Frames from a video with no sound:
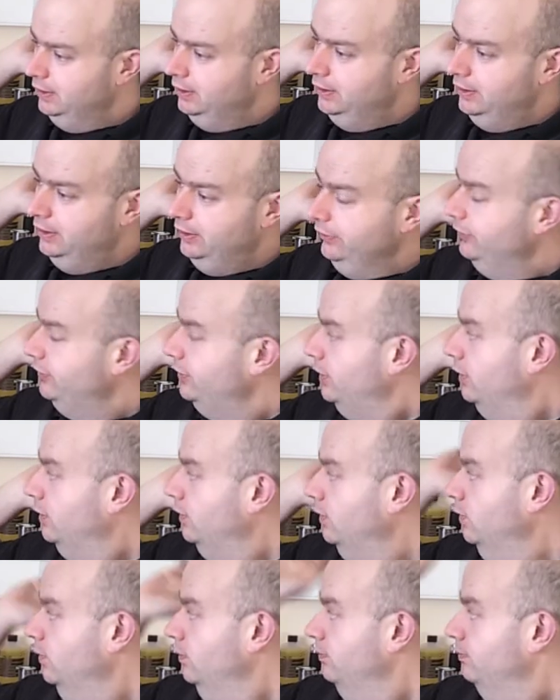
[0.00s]

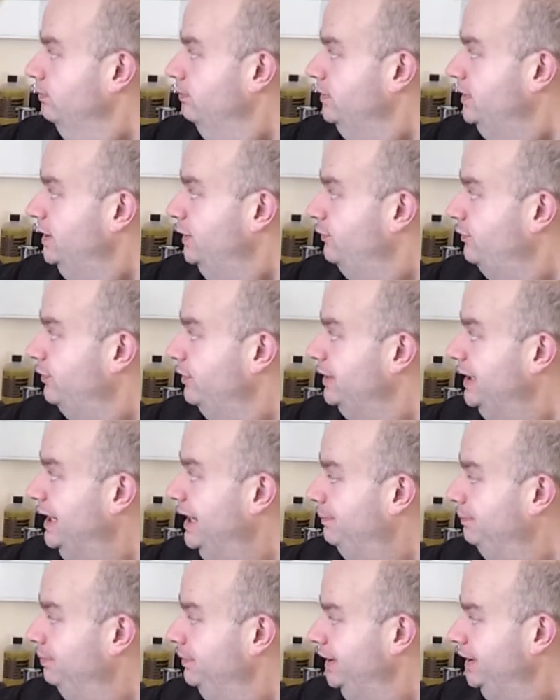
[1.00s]
So different
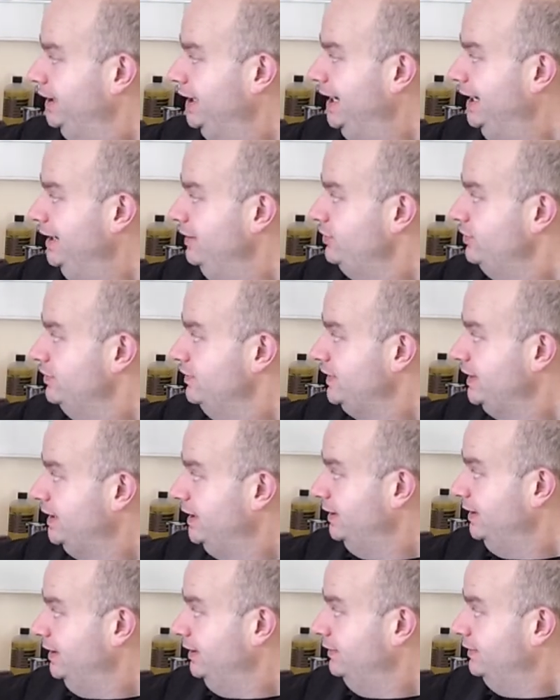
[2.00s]
applications, and I
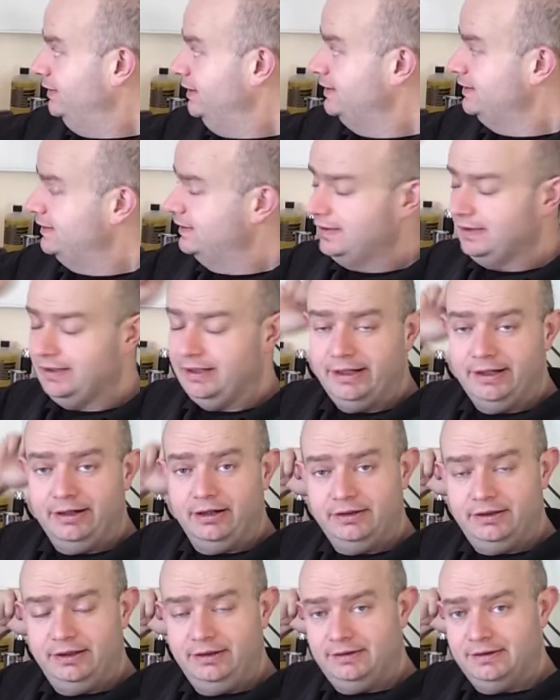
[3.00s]
think this
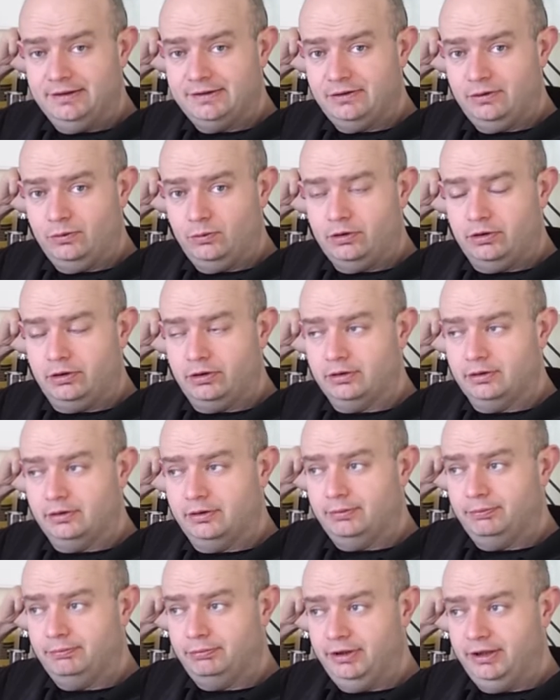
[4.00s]
will
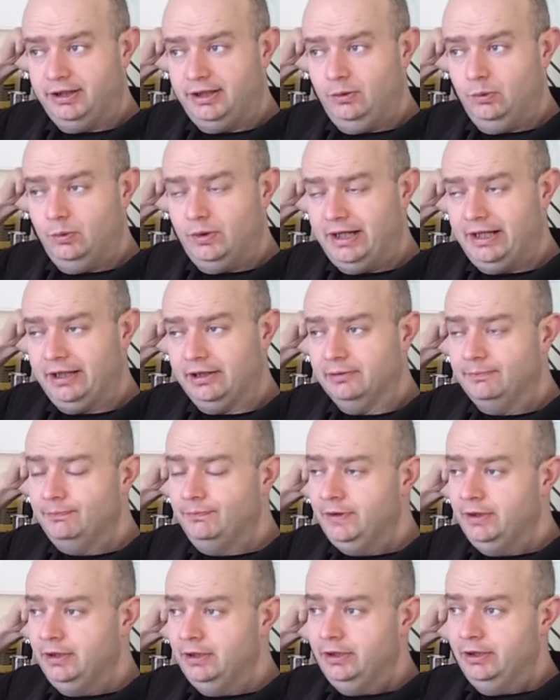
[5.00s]
work pretty well.
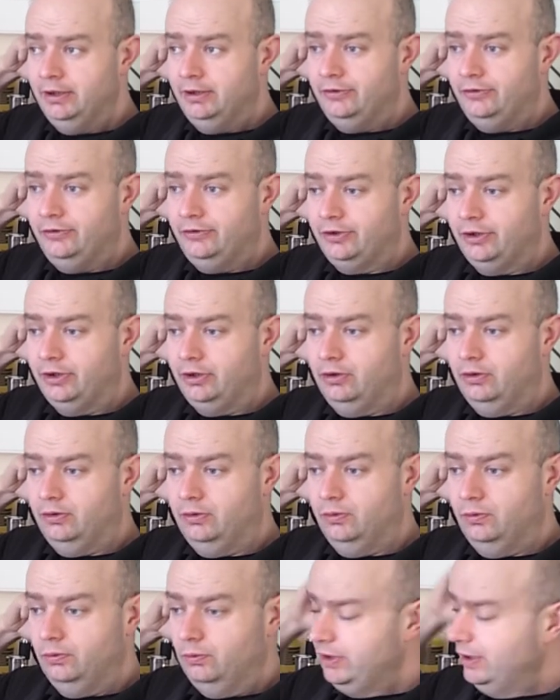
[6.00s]

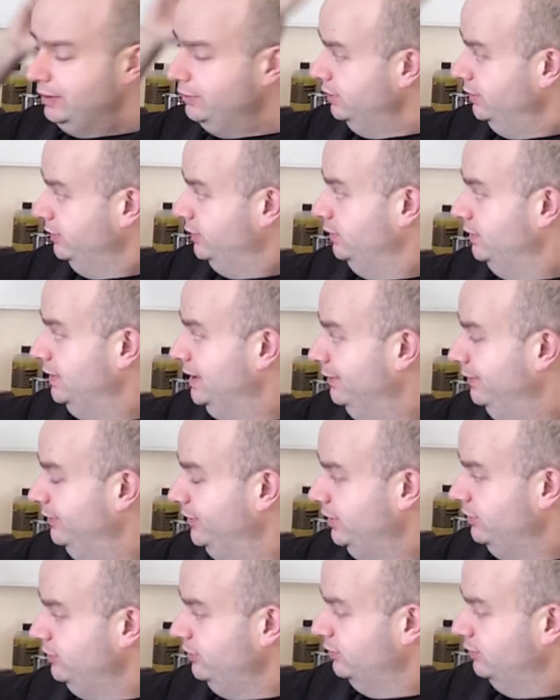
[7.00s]
So what I'm going to do now is
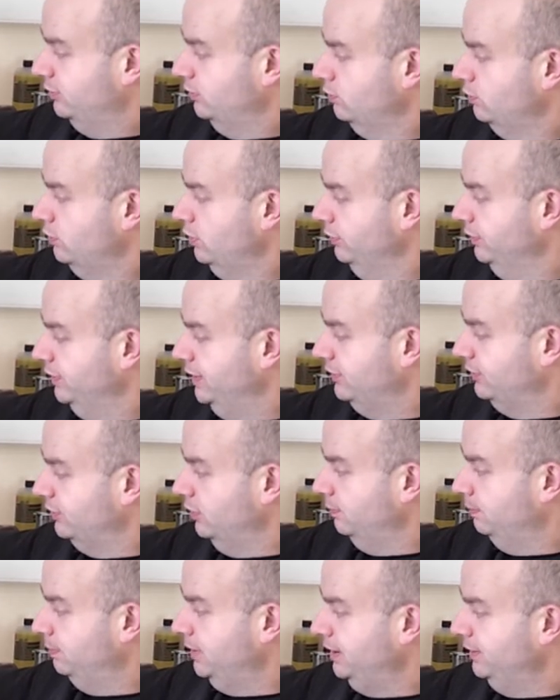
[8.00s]
I'll just run this
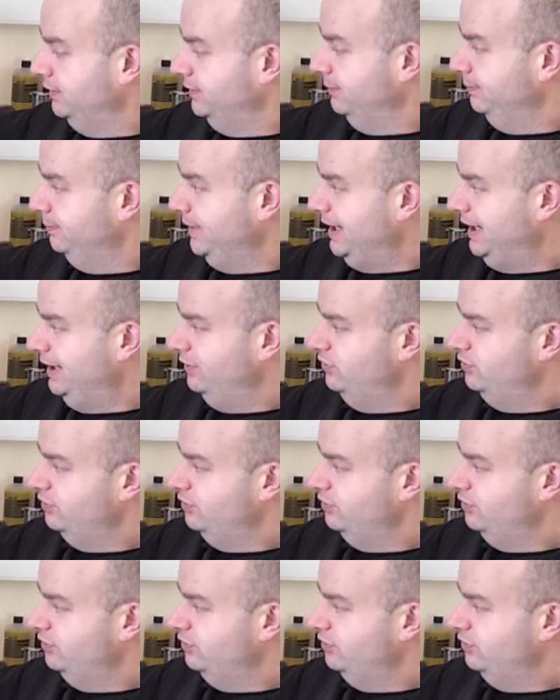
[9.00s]
up on the bench.